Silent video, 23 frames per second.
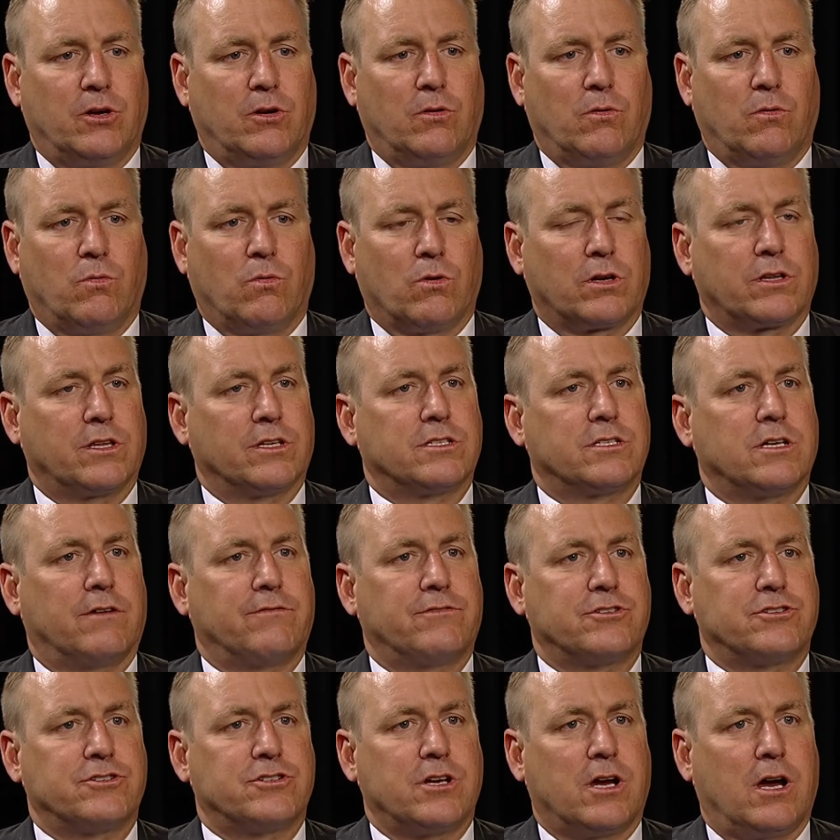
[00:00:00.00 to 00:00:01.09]
worked the
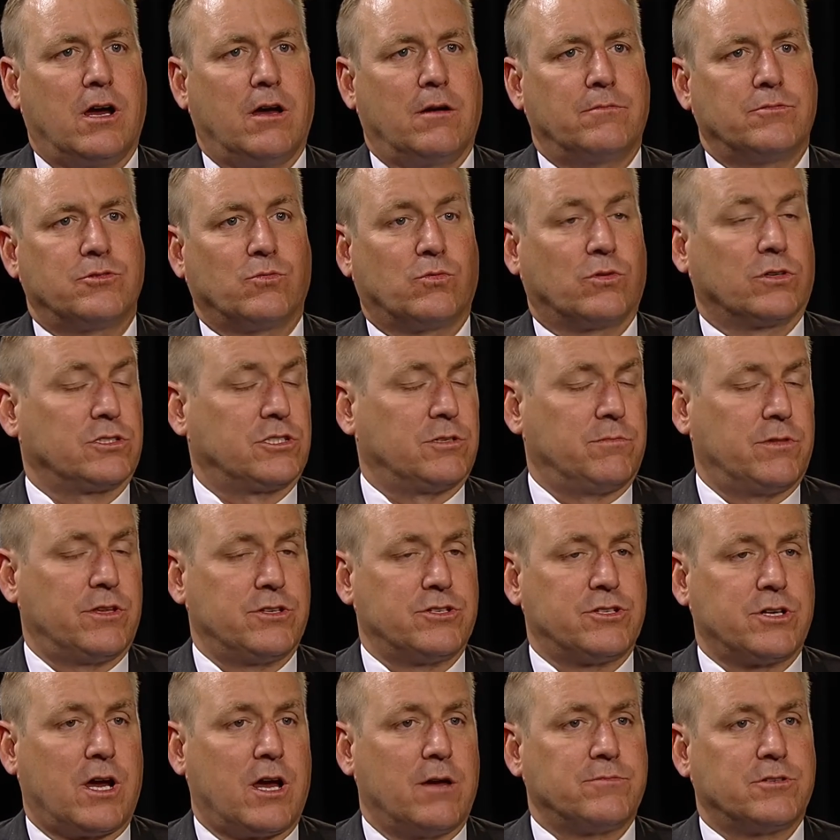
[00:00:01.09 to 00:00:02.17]
toughest jobs, worked some of the
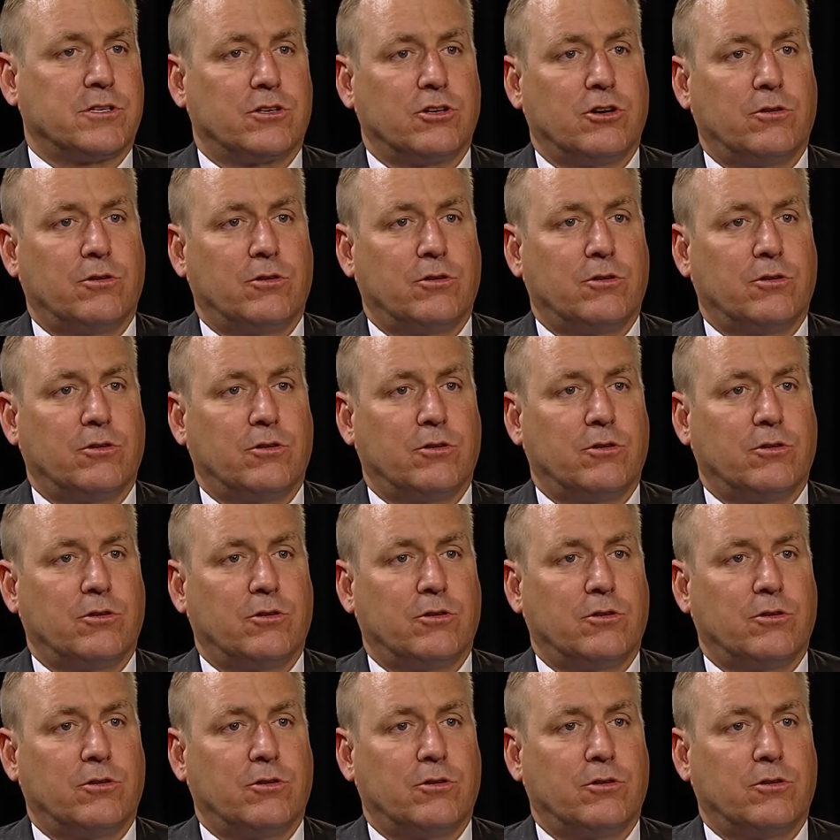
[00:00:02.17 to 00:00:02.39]
jobs that